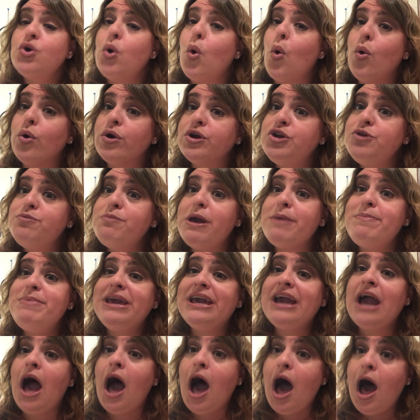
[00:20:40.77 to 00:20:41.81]
Or you may
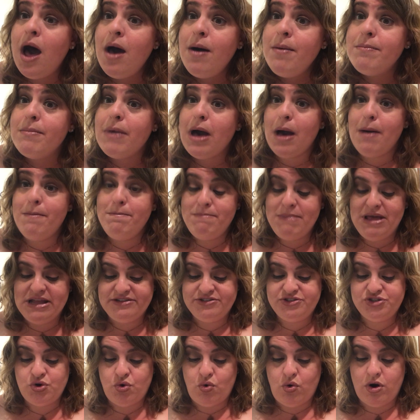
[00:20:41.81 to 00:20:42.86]
become a
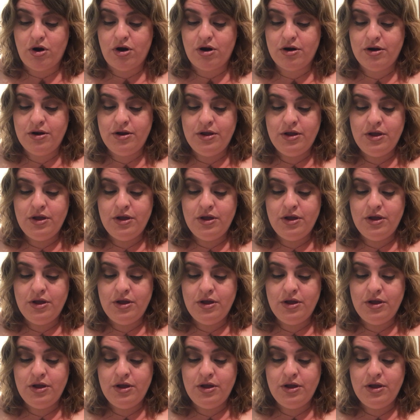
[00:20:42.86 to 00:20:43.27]
mentor